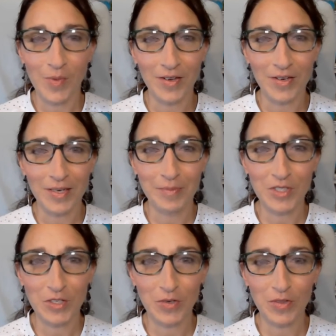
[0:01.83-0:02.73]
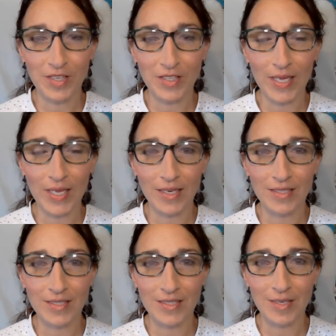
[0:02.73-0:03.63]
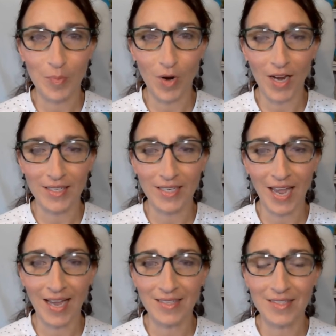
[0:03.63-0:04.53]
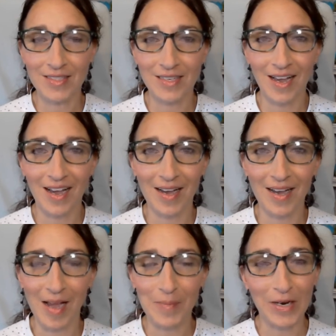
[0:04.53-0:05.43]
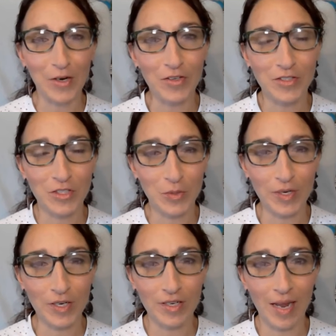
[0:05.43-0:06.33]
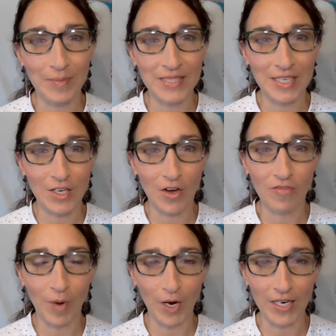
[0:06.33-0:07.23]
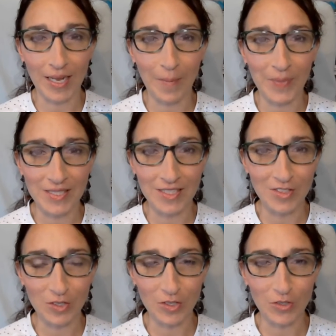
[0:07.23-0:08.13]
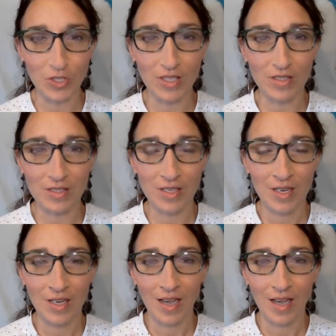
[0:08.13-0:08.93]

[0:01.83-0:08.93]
Hi, everyone. Welcome to this week's broadcast. Uh, I'm Meryl Stewart. I'm CEO of Marketing and Business Solutions.